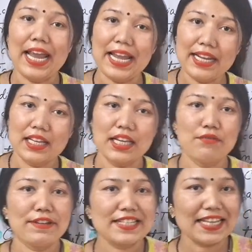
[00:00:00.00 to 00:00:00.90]
And
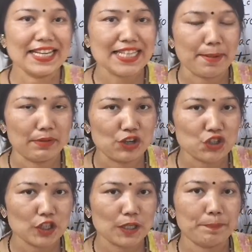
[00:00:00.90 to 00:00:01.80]
in physical
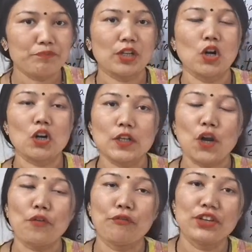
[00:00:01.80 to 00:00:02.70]
examination, the
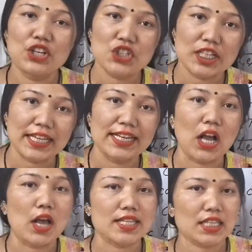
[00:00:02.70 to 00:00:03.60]
doctor or physician can
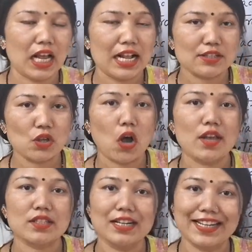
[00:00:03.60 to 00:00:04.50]
also
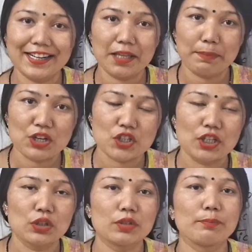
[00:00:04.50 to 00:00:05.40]
auscultate the
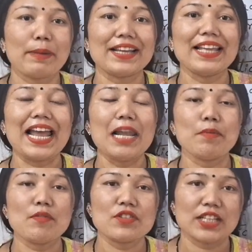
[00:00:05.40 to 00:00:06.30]
patient by the
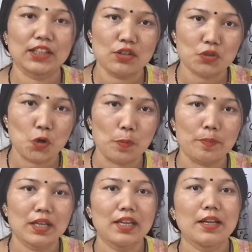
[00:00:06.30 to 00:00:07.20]
help of a
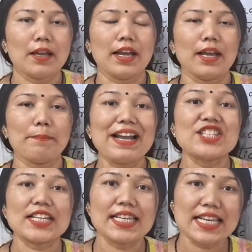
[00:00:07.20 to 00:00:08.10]
stethoscope by
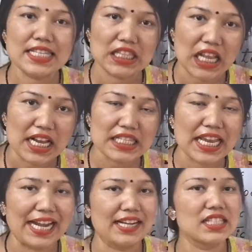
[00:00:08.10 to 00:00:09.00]
checking his lungs
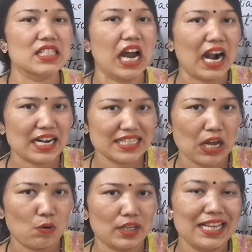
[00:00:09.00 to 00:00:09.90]
and his heart
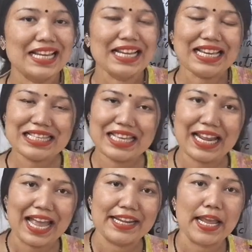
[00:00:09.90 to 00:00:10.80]
sound. Is
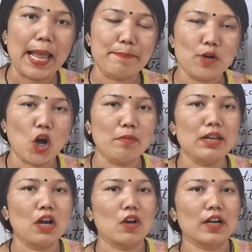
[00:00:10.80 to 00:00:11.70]
there any
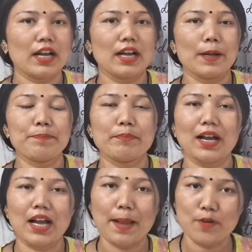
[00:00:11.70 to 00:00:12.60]
abnormal or
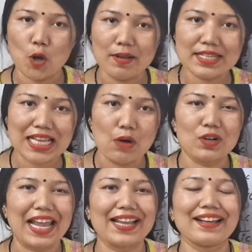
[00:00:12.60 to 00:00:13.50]
abnormal
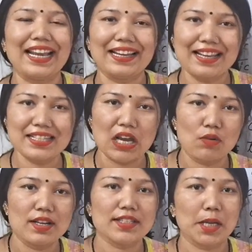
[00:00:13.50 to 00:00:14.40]
sound like crackling
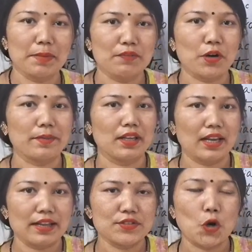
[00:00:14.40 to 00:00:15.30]
sound is coming from the
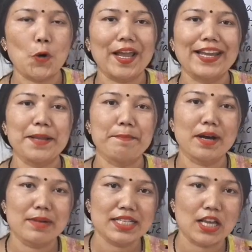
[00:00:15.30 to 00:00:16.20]
lungs or any
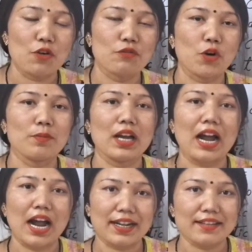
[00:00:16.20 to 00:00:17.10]
murmur sound from the
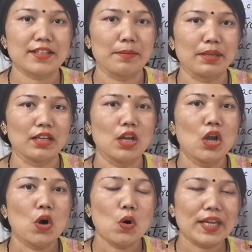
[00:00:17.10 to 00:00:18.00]
heart is coming?
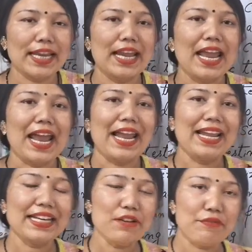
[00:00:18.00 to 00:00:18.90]
Okay.
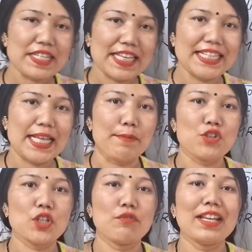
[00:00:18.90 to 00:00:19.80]
And in physical
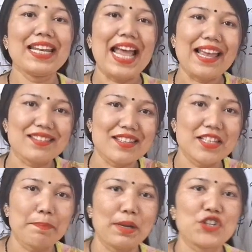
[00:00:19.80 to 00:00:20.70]
examination, we can assess
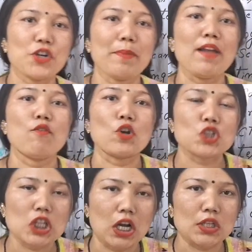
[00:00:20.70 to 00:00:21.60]
the patient by
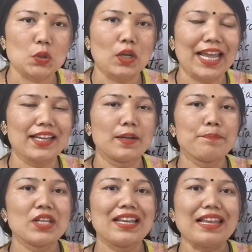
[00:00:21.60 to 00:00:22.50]
watching also like
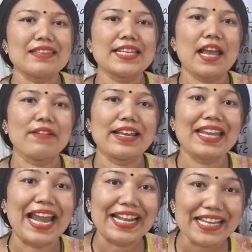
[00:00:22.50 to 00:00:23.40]
is he have
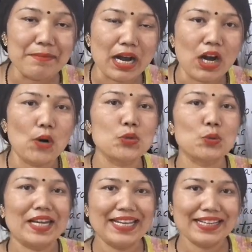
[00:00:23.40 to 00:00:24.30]
any edema or
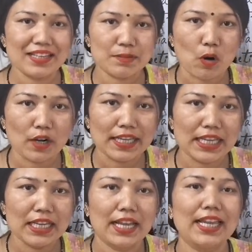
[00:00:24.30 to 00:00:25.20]
swelling in his
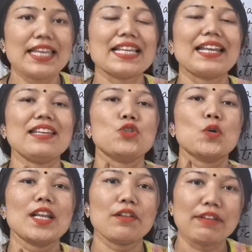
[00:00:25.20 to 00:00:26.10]
body? Is any
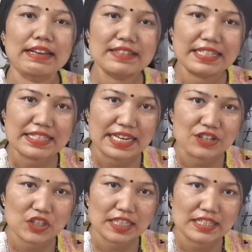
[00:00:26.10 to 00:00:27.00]
jugular veins
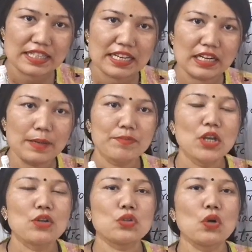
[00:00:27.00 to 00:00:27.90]
distension is there?
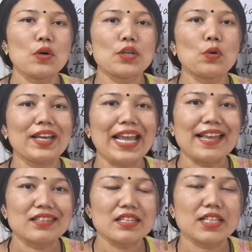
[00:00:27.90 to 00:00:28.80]
So you can
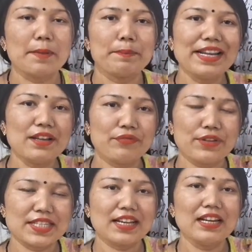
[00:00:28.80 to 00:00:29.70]
assess complete
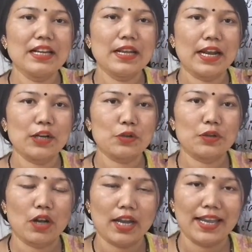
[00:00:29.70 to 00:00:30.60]
physical
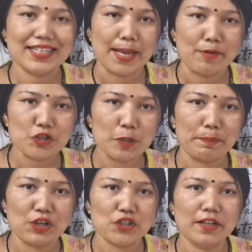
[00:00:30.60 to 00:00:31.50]
examination of
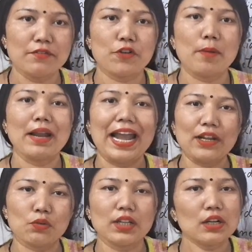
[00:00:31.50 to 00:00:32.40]
patient from
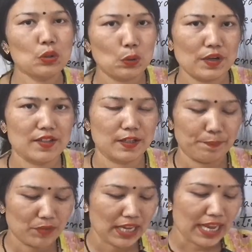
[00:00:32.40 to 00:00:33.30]
head to the toe region.
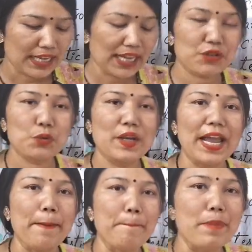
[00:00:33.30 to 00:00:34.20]
Next we
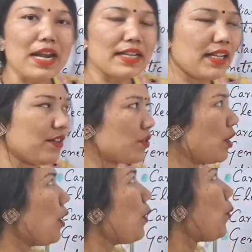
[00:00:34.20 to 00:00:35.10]
have blood test.
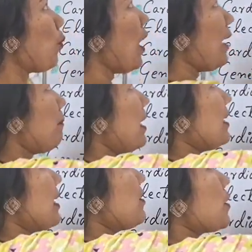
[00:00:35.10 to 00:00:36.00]
Why
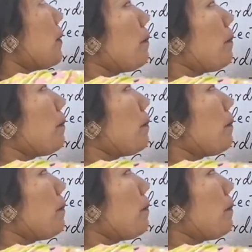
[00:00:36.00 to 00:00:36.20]
blood test?